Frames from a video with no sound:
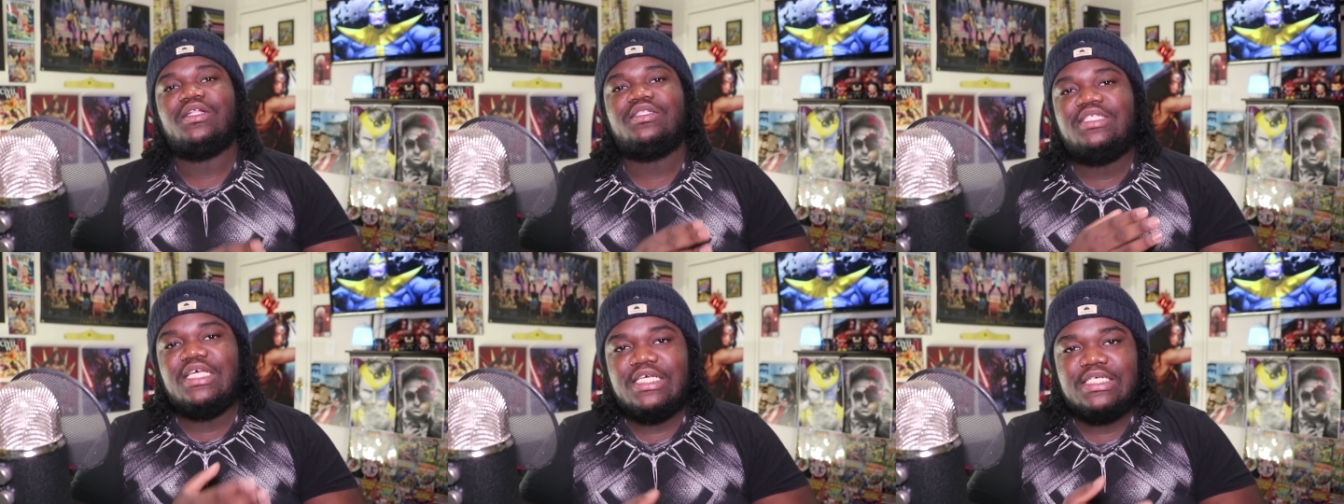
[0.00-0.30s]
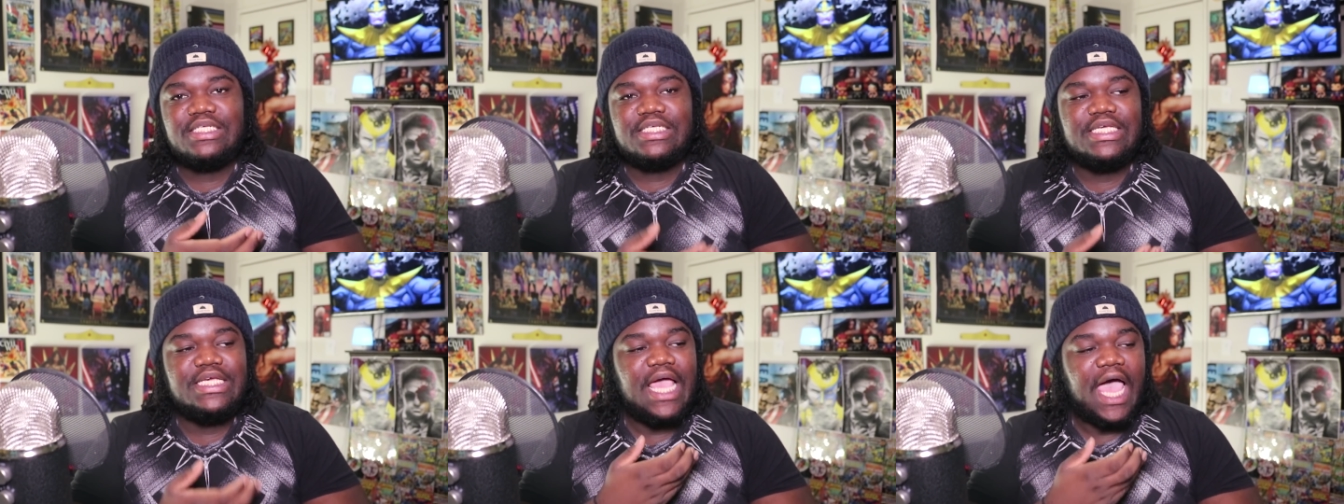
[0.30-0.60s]

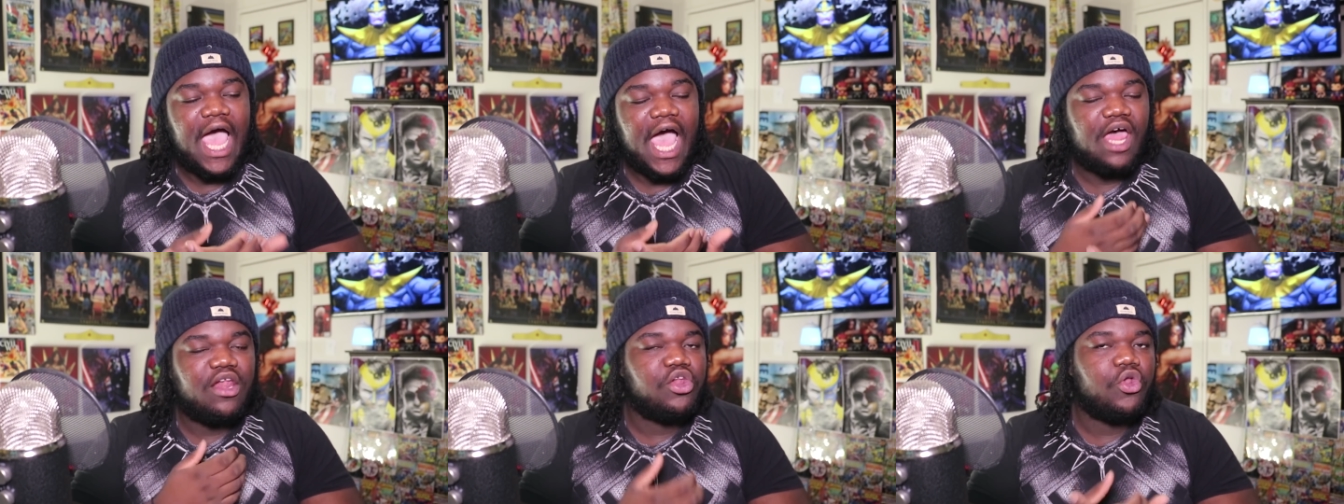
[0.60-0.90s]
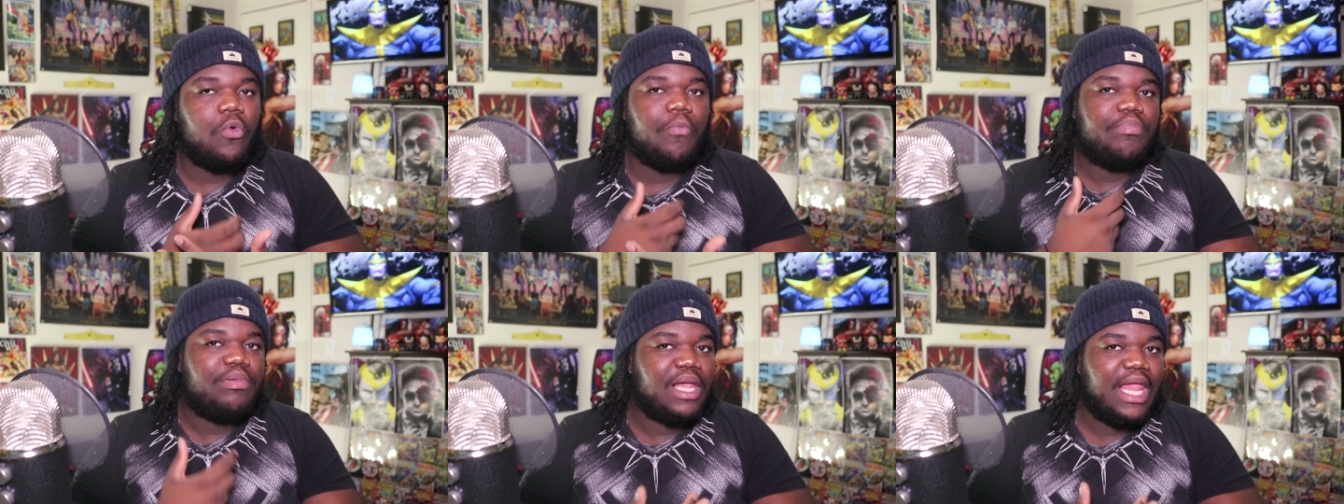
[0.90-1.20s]
DC had
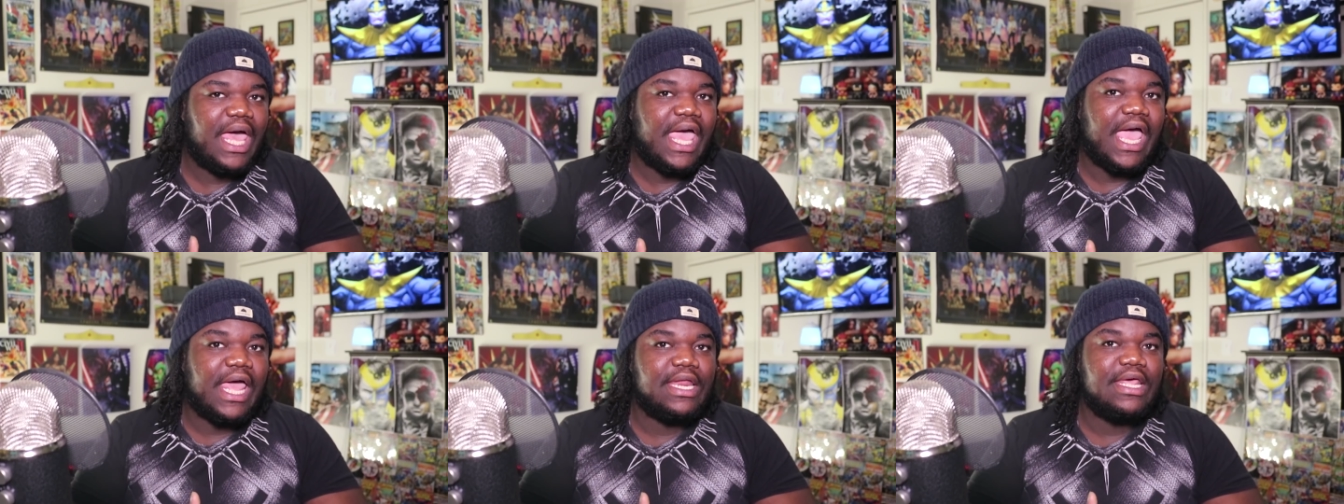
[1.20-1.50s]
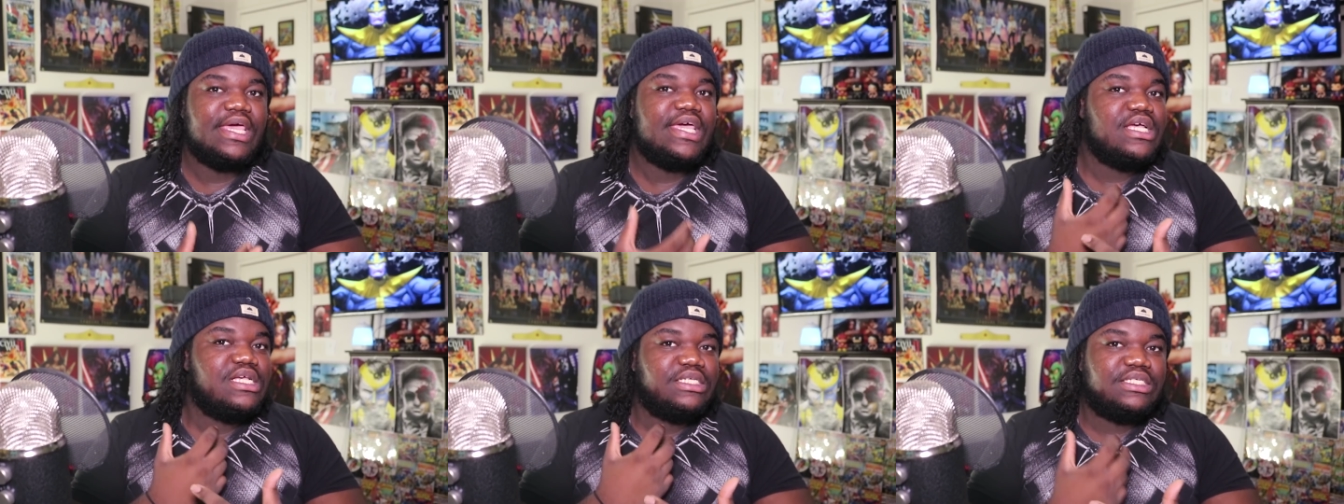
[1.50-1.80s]
no
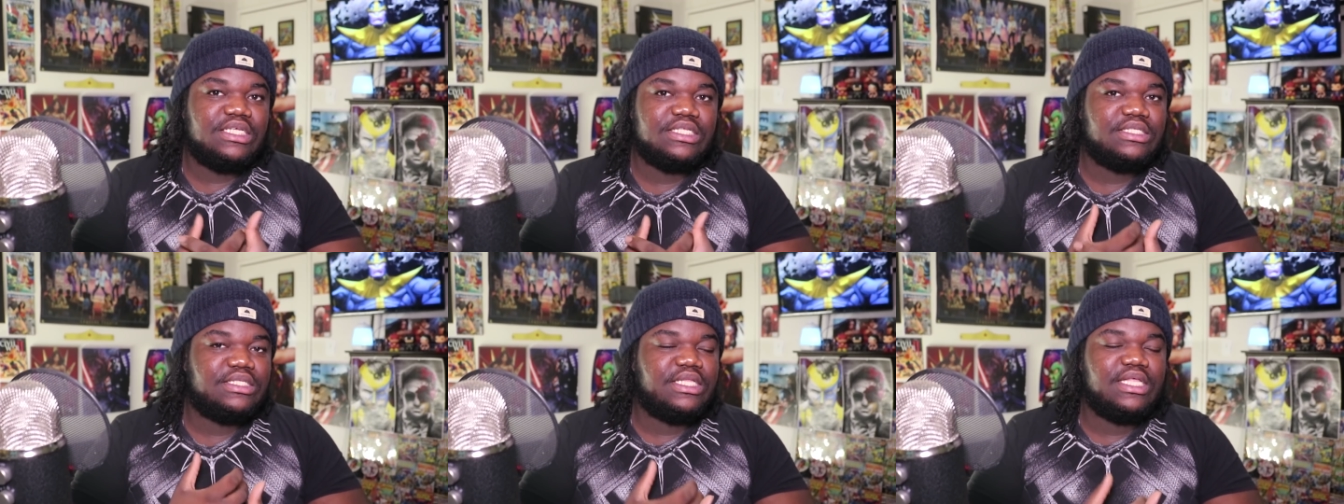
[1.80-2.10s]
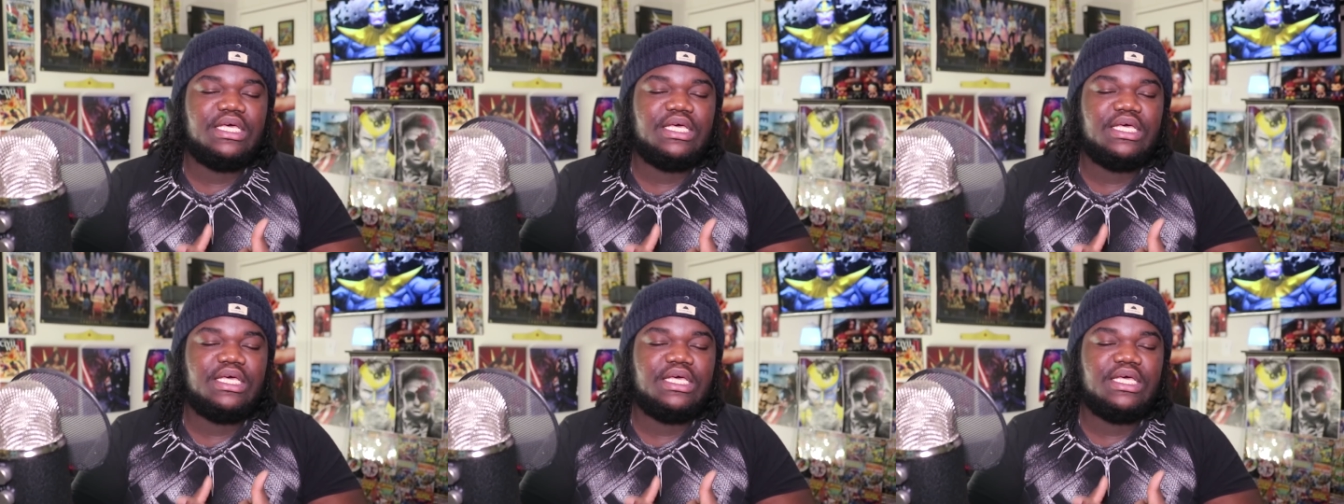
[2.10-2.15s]
plan. Since